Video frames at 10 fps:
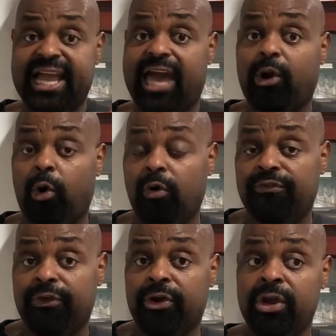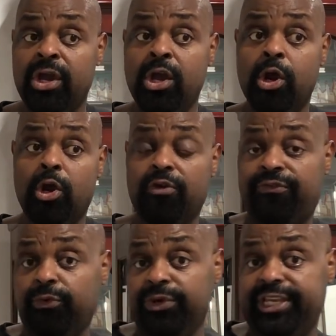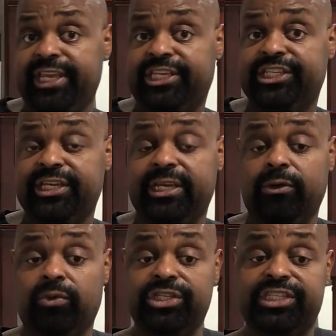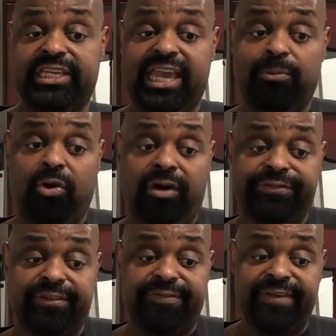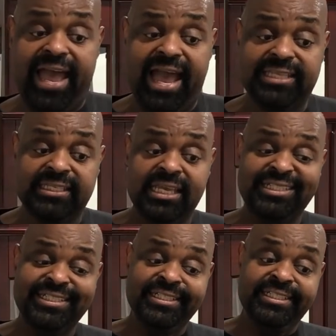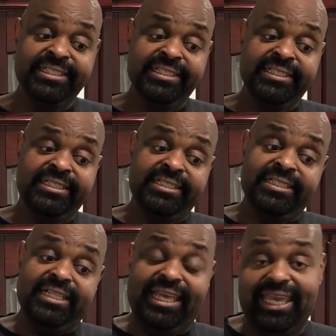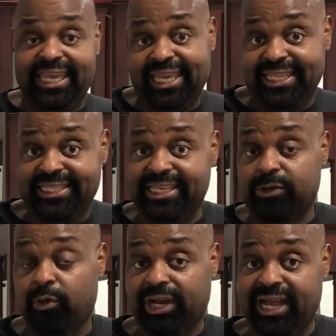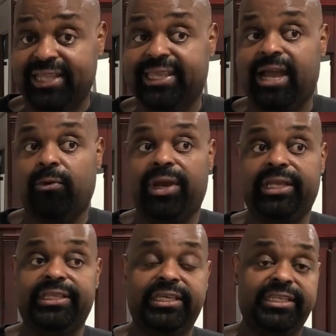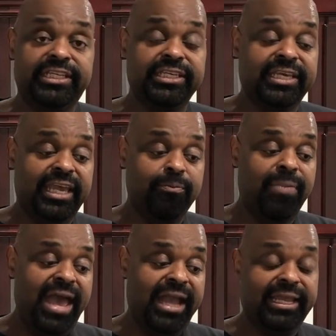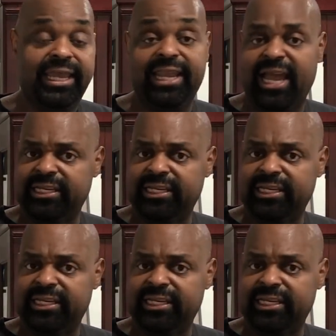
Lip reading: got over her food addiction, and once she came off the fast, it didn't work out that way. The addiction came back. And I